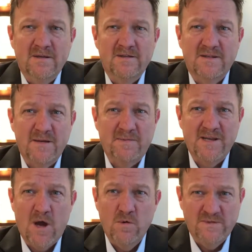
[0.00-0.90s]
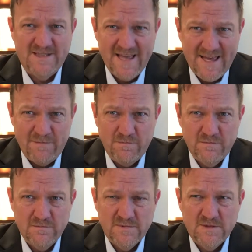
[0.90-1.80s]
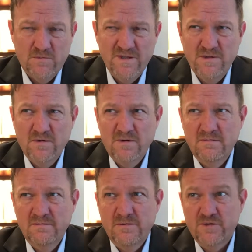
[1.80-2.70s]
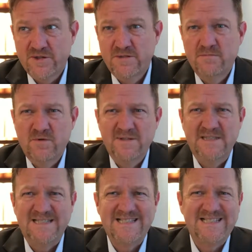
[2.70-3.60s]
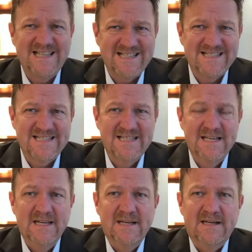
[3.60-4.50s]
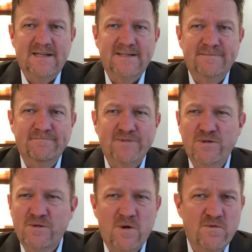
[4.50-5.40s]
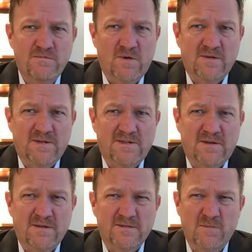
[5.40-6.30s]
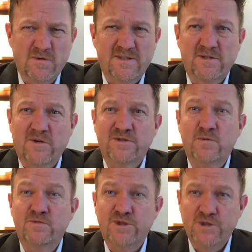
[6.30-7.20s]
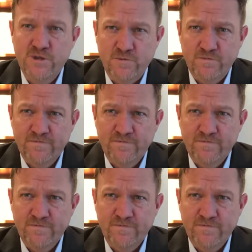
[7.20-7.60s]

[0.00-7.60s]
The company owns them. So when you are Christian Martin VI, you don't own Martin Guitars. Martin Guitars owns you.